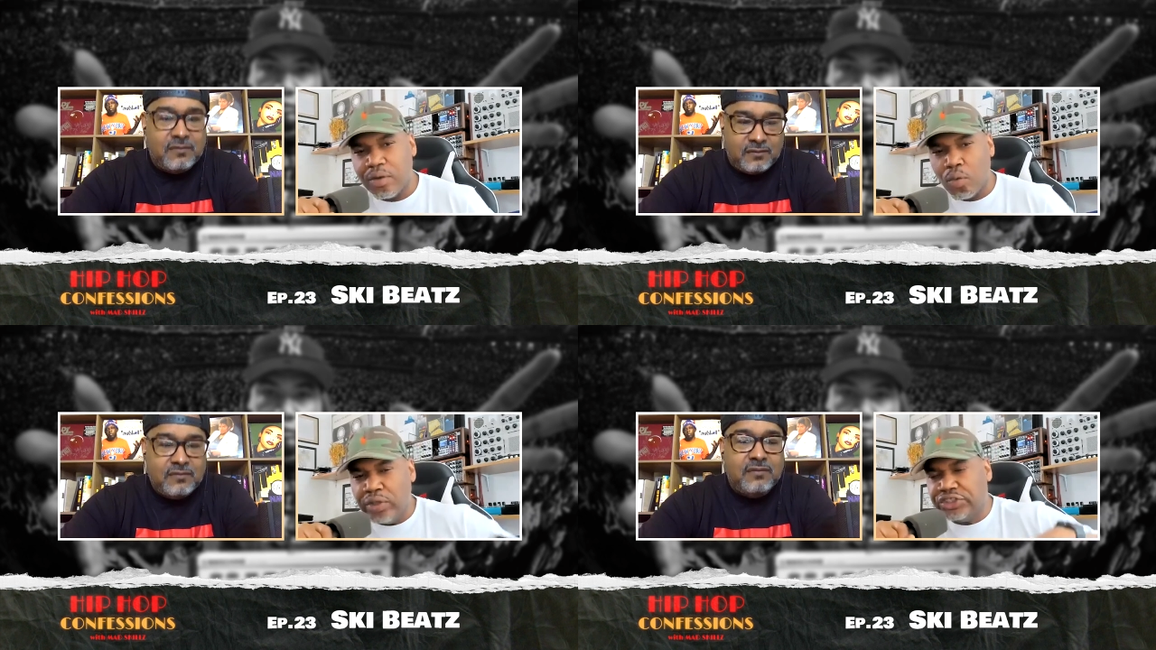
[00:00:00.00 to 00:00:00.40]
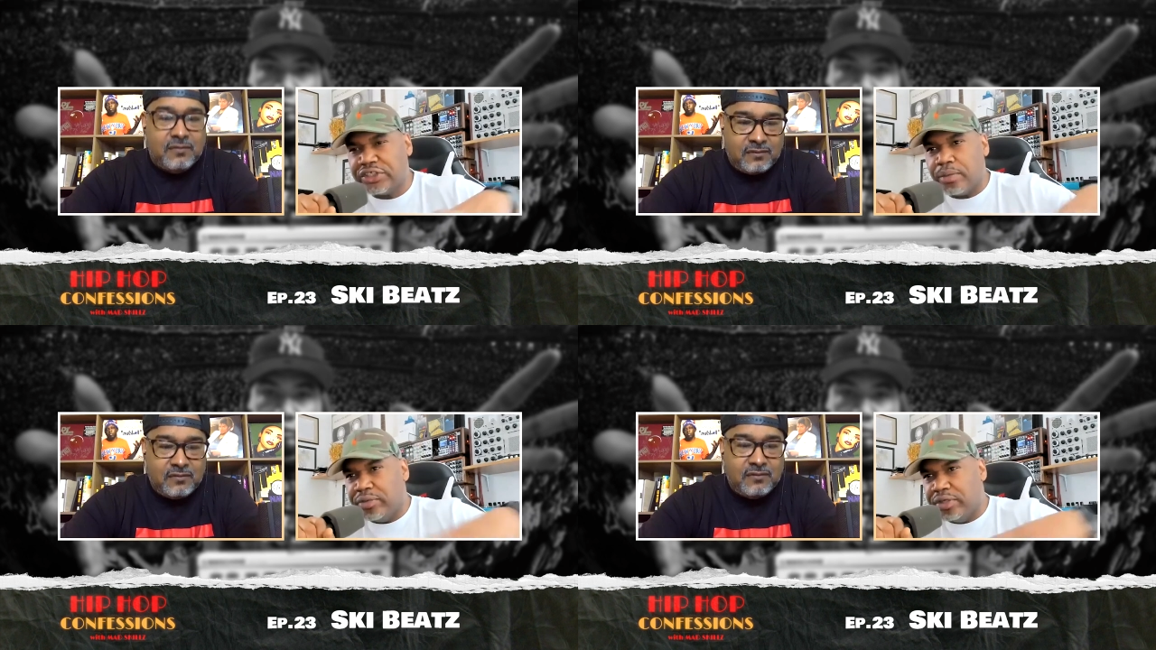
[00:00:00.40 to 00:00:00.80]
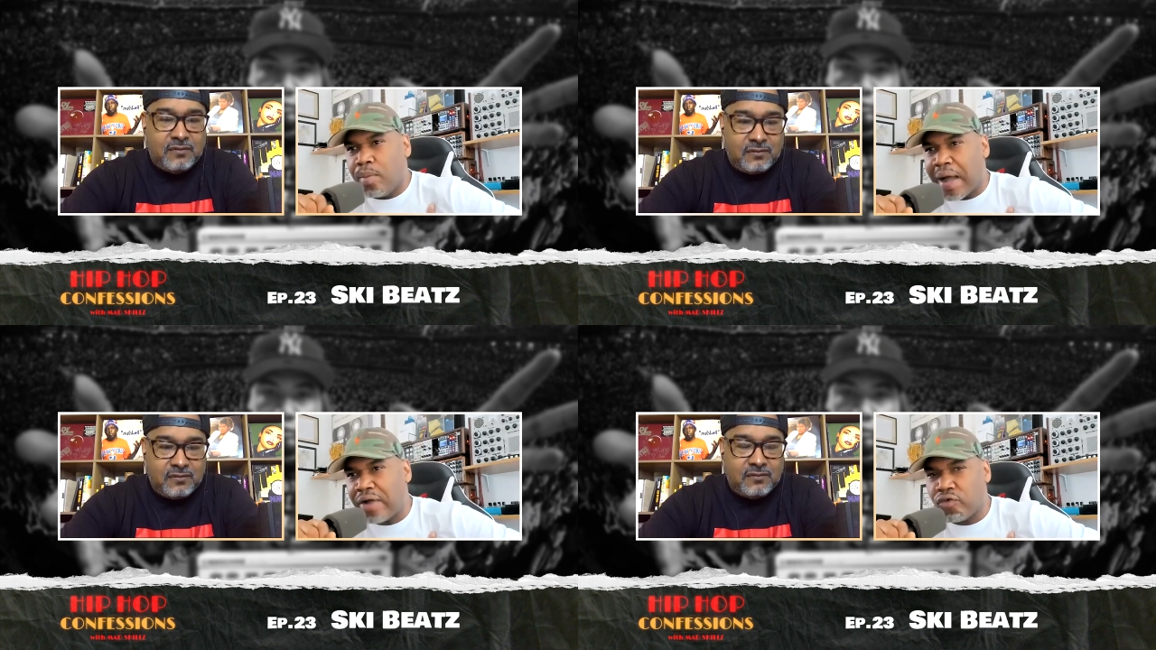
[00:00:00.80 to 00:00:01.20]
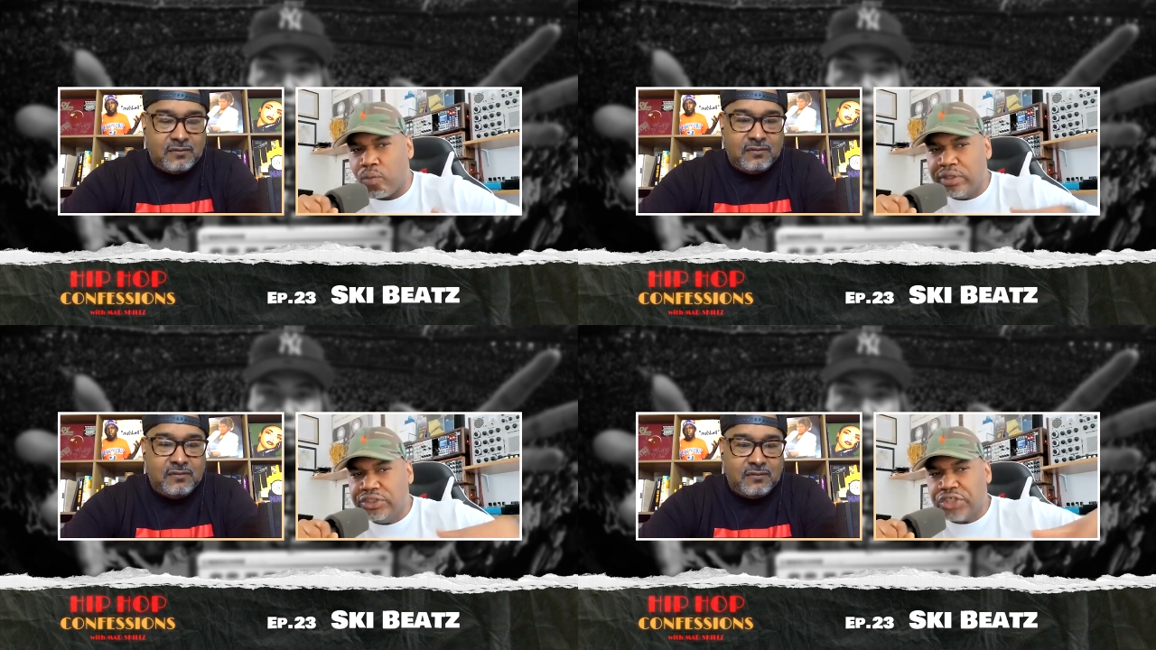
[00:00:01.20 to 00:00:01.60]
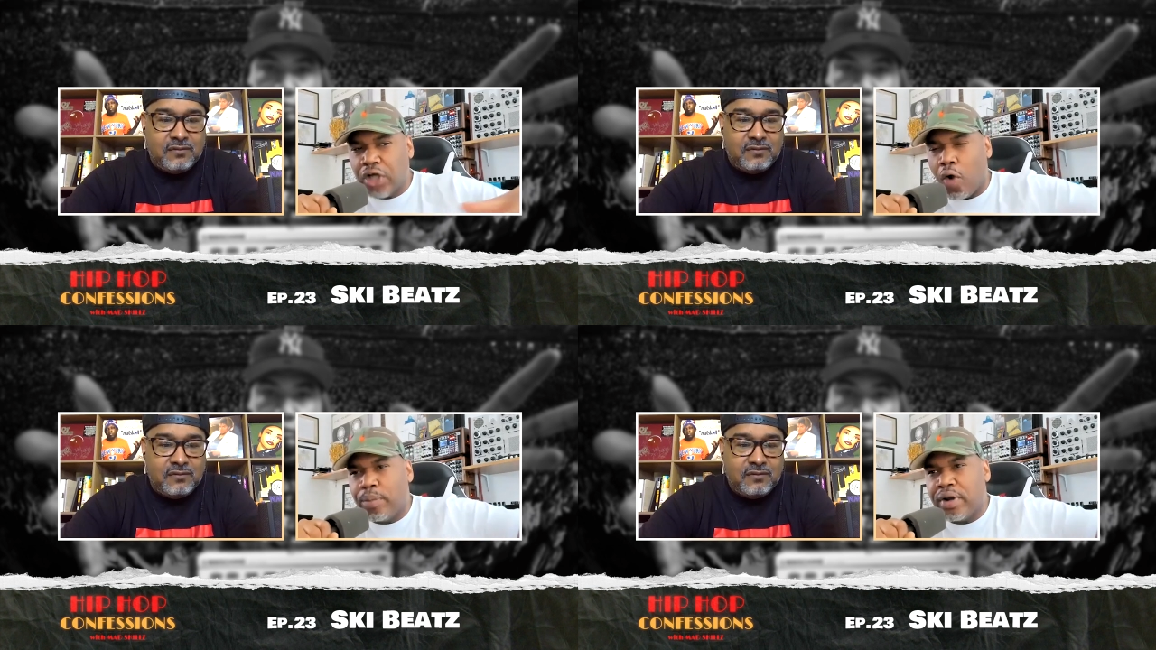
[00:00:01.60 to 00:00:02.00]
Speaker 1: we used to you know my group we used to
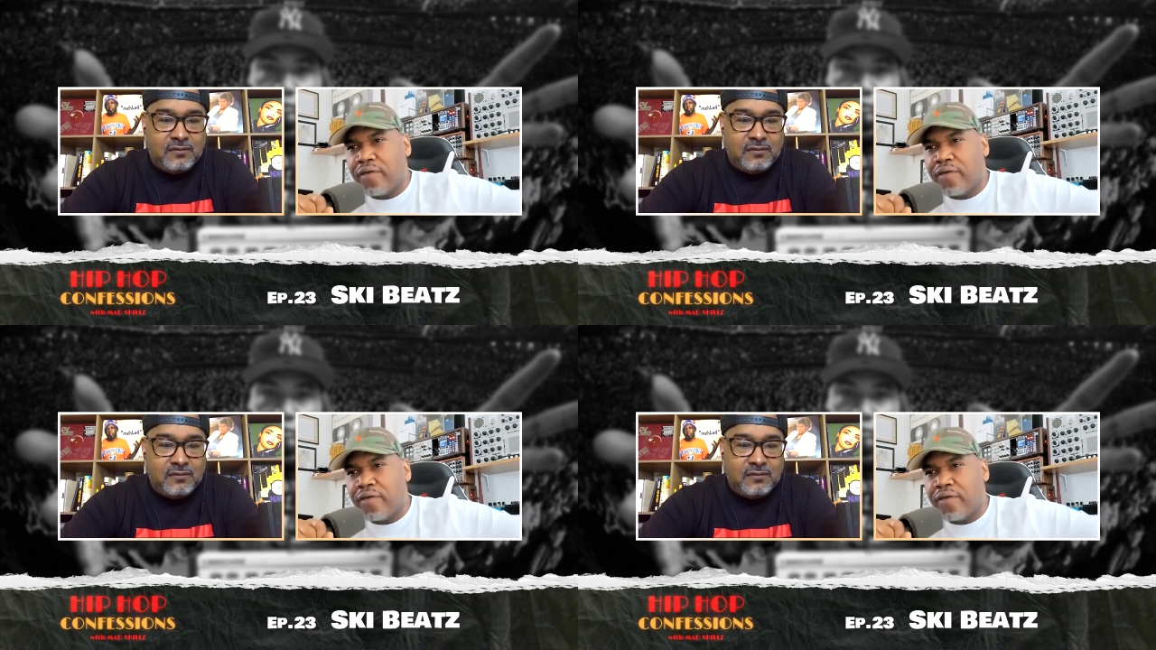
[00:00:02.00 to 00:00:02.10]
open